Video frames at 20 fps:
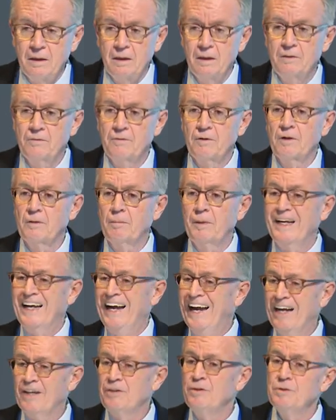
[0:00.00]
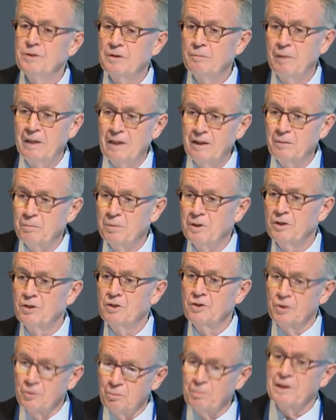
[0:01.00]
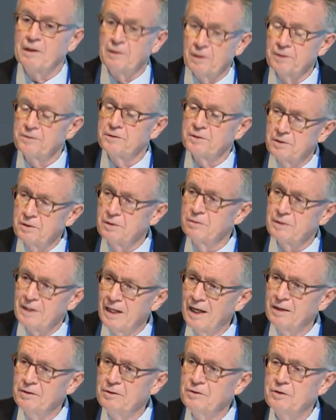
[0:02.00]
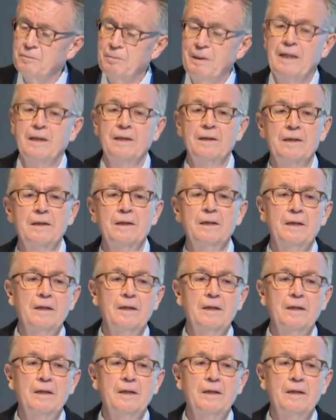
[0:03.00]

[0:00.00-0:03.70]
It's not about how you spend, but it should be a lot to do with how you spend.